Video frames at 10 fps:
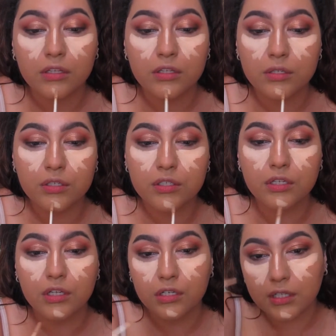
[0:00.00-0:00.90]
This one's a
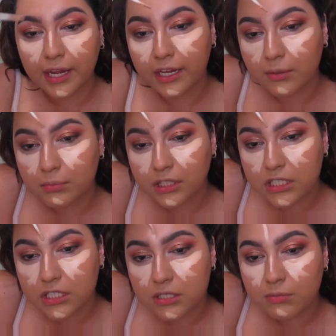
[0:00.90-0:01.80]
little light, but
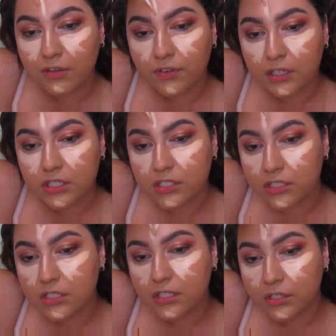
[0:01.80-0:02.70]
that's because my
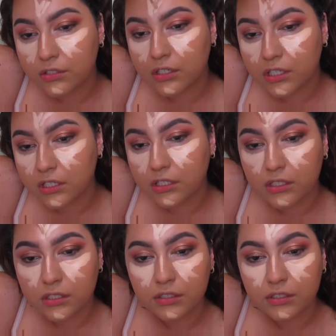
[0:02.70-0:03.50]
foundation's a little dark.